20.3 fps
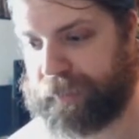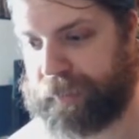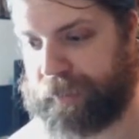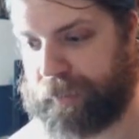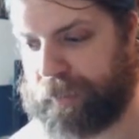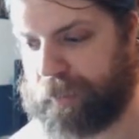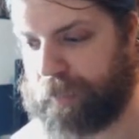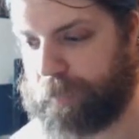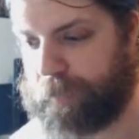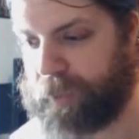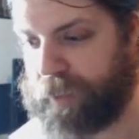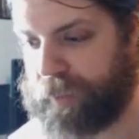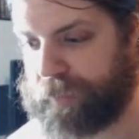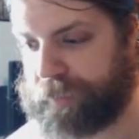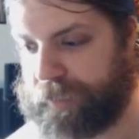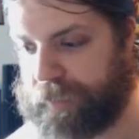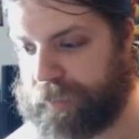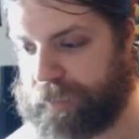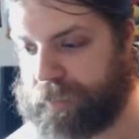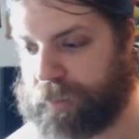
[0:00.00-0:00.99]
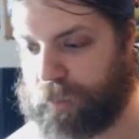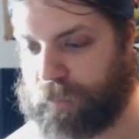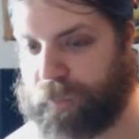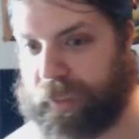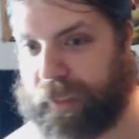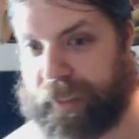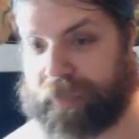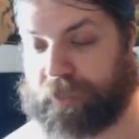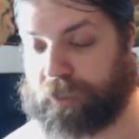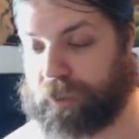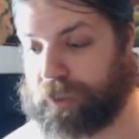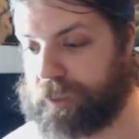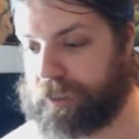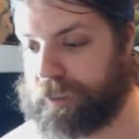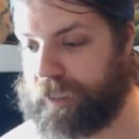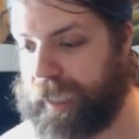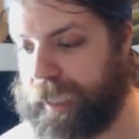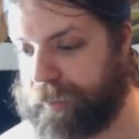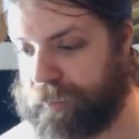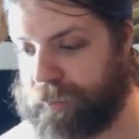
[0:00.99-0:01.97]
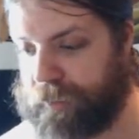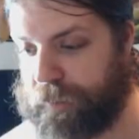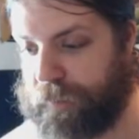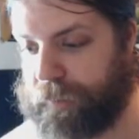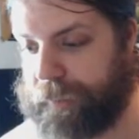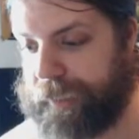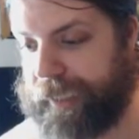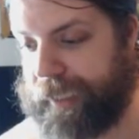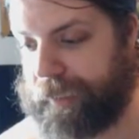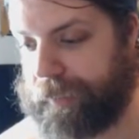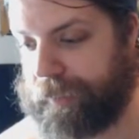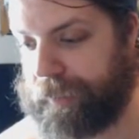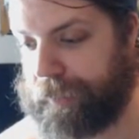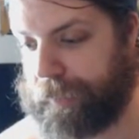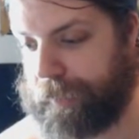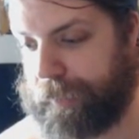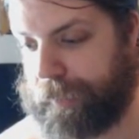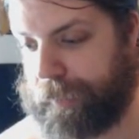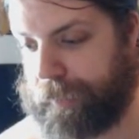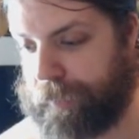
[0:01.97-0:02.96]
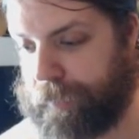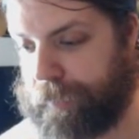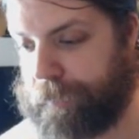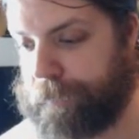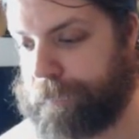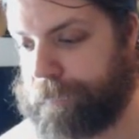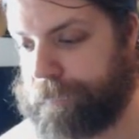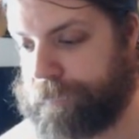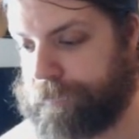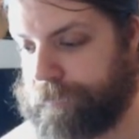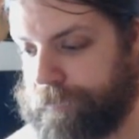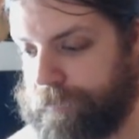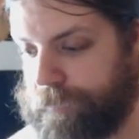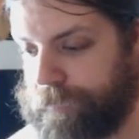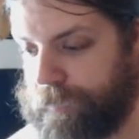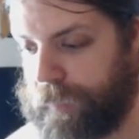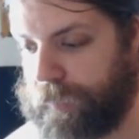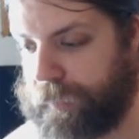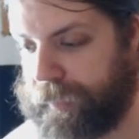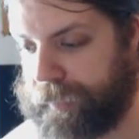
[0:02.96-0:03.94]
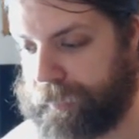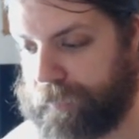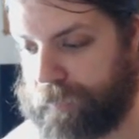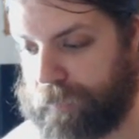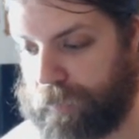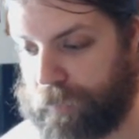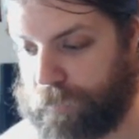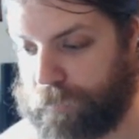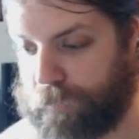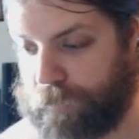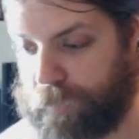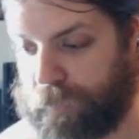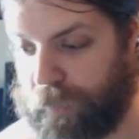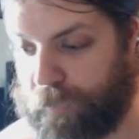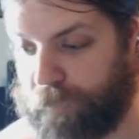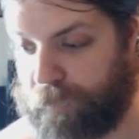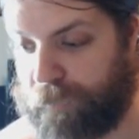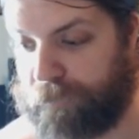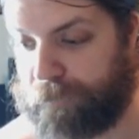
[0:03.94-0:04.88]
it in the process so it enters again, so you get the you get to search for 2 more